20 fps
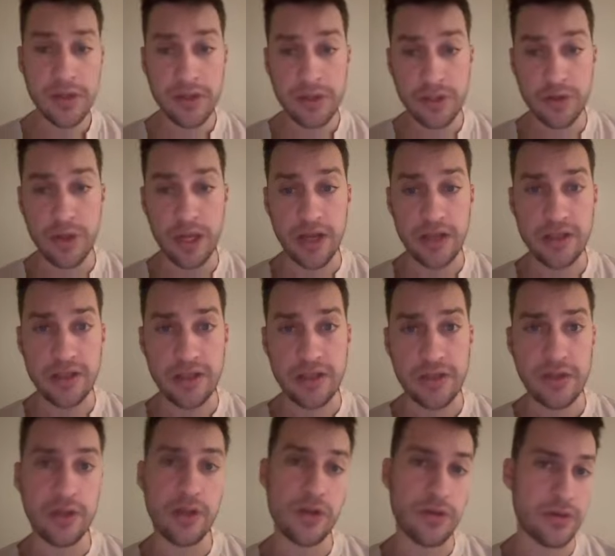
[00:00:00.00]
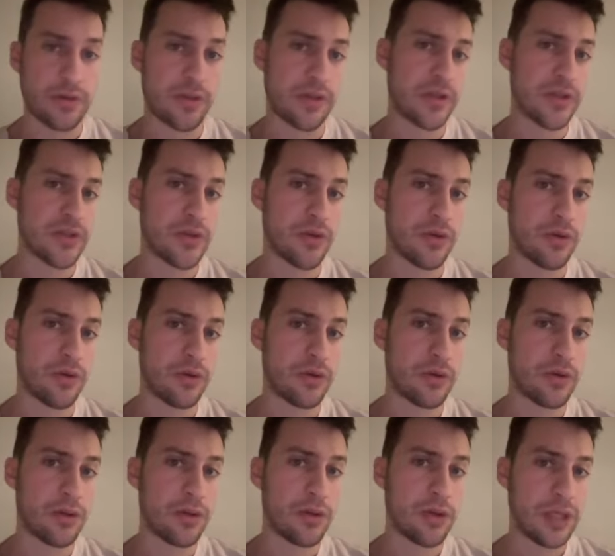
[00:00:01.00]
strategies, you can join the Discord
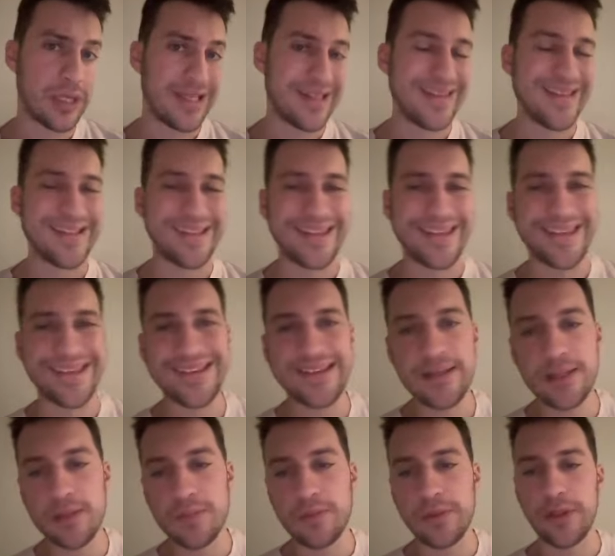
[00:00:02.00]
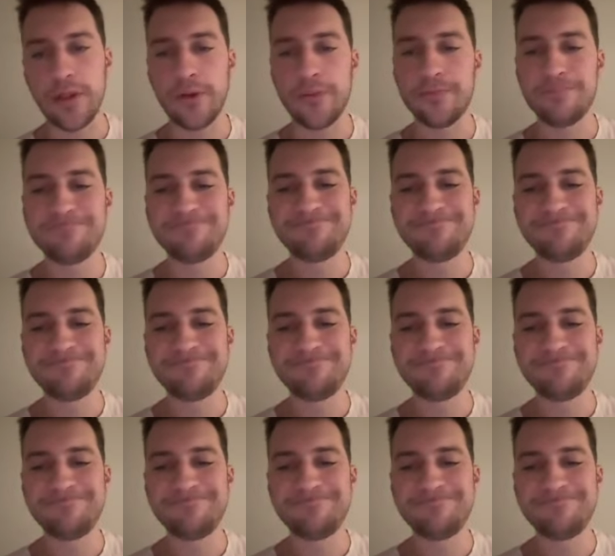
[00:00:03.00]
in the link below.